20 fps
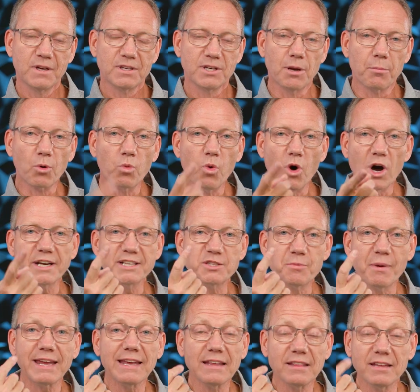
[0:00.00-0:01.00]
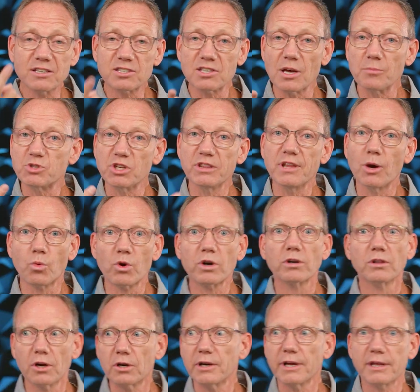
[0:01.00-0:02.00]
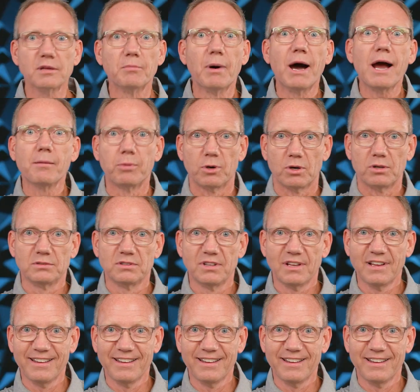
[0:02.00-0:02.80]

Number one, he's making the assumption that we're learning the Bible.